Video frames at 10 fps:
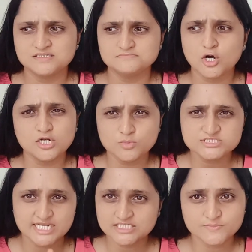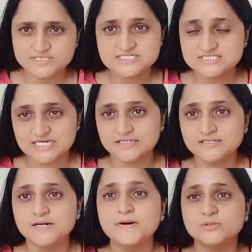almost 80% done,
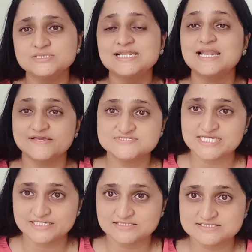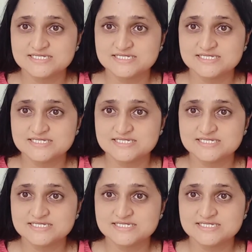about the life cycles.